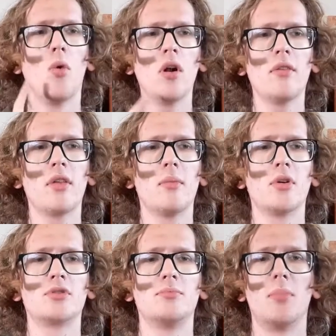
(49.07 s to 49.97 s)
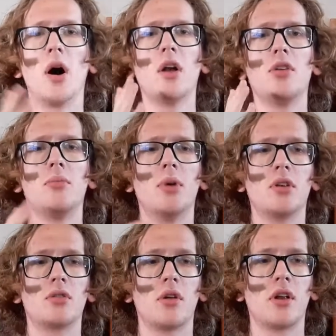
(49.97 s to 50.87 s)
One of the most
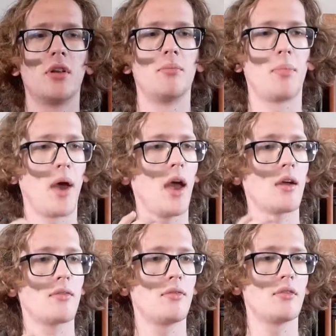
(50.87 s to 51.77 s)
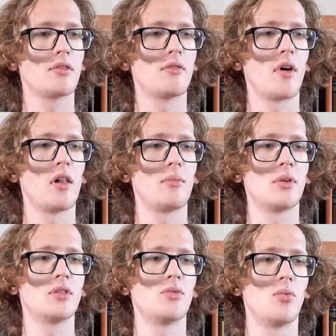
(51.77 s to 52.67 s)
monumental and impactful
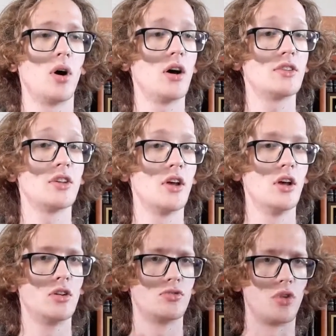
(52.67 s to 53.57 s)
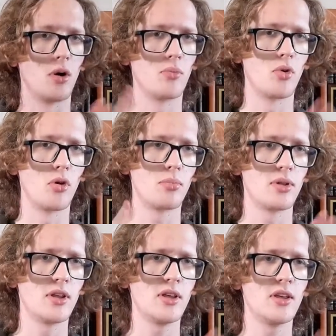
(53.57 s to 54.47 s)
development was, drumroll
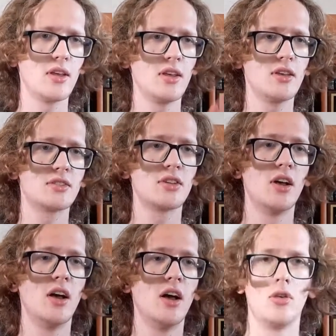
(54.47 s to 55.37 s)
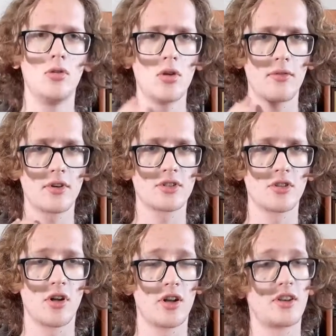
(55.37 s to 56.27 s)
please,
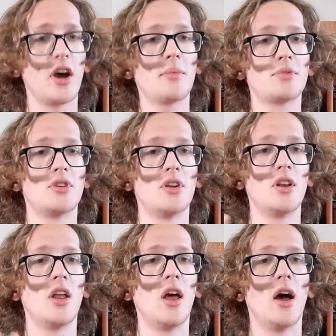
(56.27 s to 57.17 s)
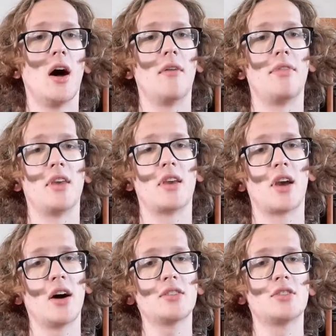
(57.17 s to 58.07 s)
universal adoption of the
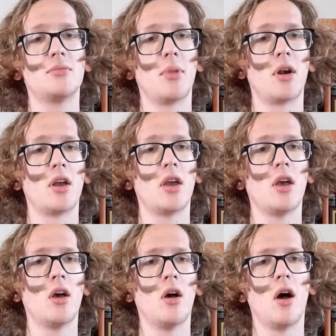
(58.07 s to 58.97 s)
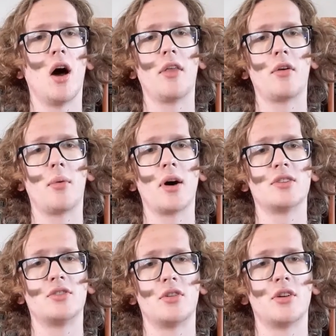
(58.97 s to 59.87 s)
customary,
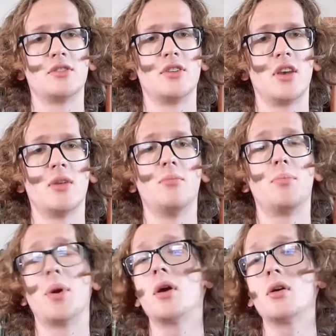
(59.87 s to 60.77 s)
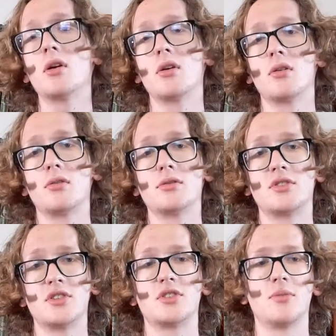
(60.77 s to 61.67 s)
otherwise known as the imperial
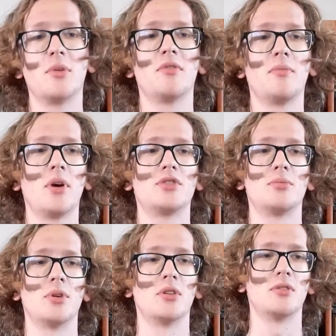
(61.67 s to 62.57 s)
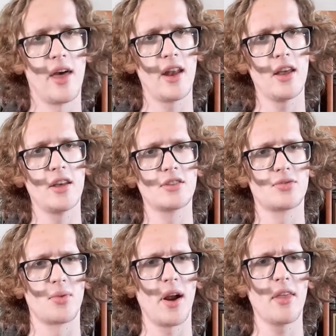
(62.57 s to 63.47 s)
system of measurement. That
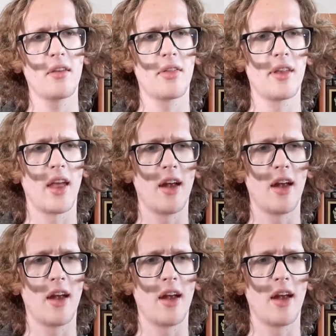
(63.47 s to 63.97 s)
is, rather than